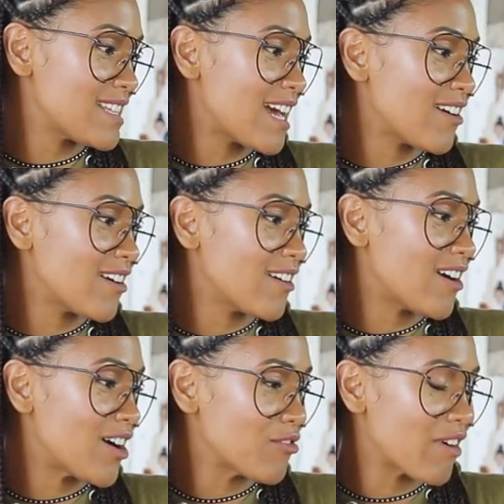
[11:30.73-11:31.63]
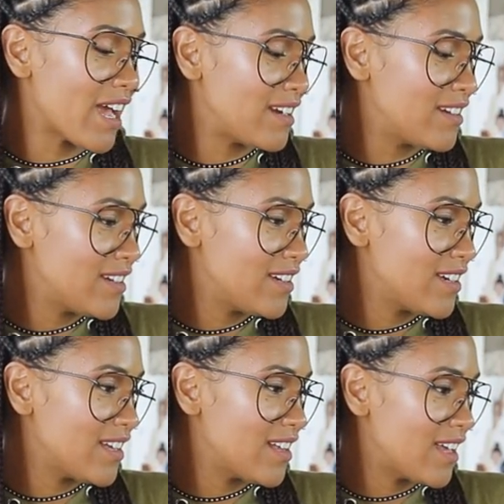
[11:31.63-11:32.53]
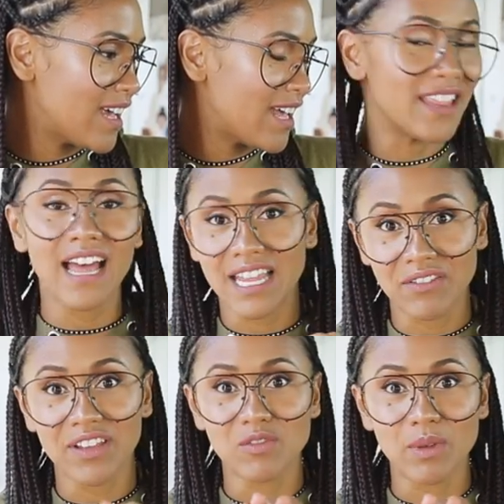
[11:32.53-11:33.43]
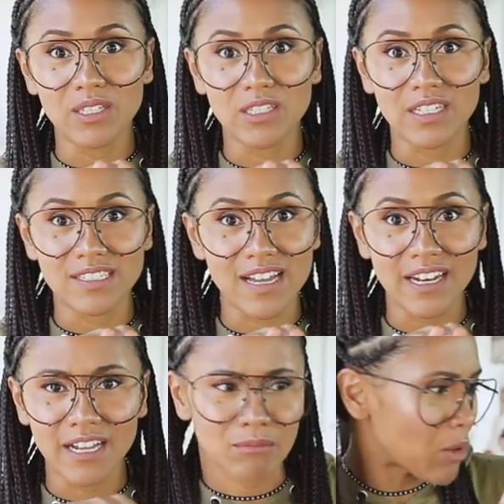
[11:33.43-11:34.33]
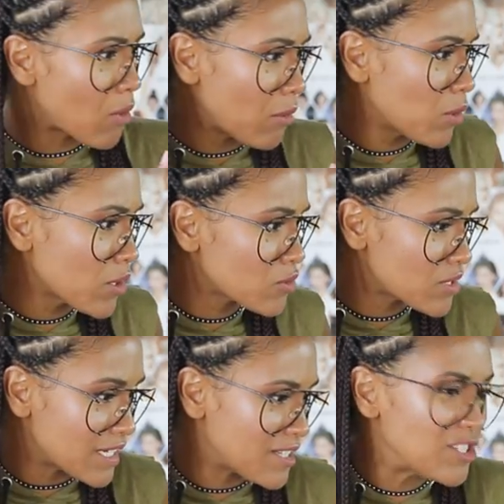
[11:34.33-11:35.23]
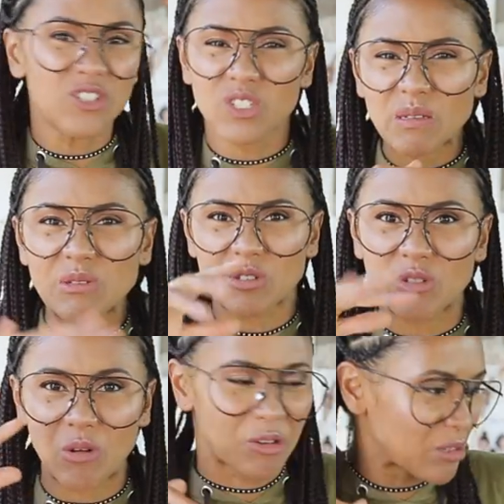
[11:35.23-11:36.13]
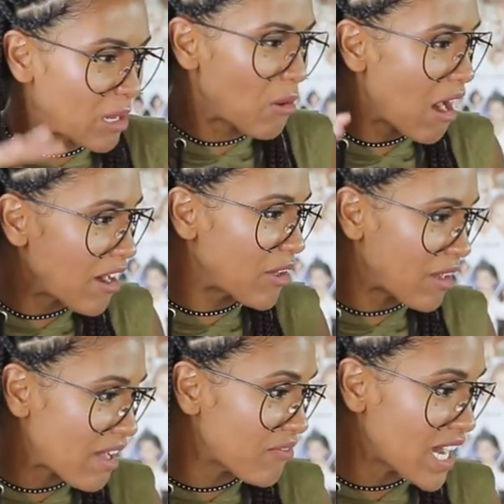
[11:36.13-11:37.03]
that are unread. And that even gives me a little anxiety. I'm like, why, where are those six? And you know, sometimes you scroll and you're like, where are you? I can't